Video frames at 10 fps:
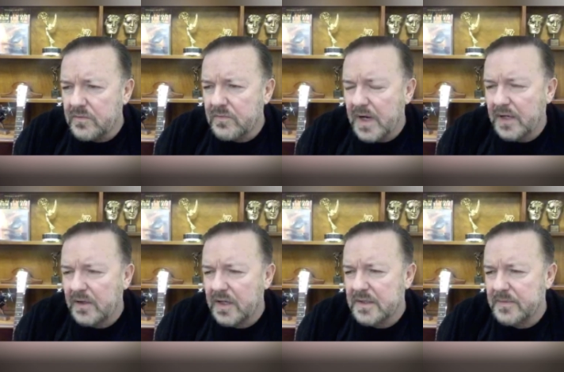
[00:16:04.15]

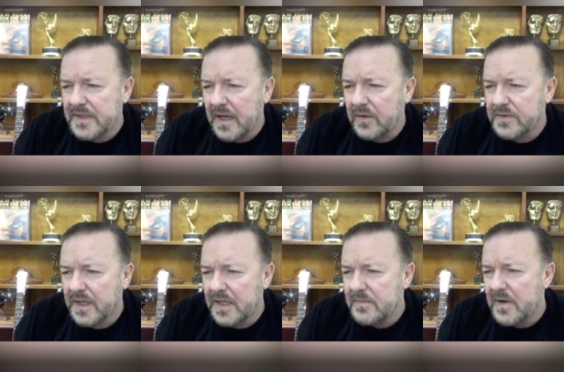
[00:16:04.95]
recognise themselves
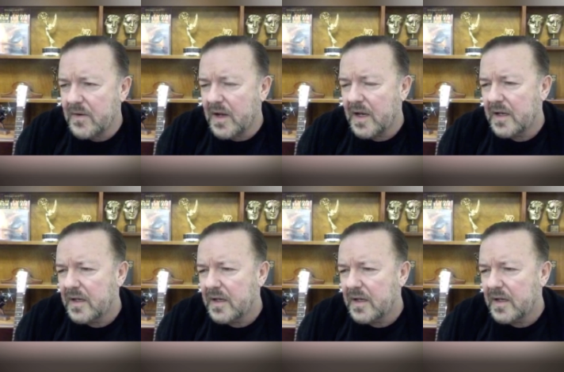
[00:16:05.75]
in the mirror.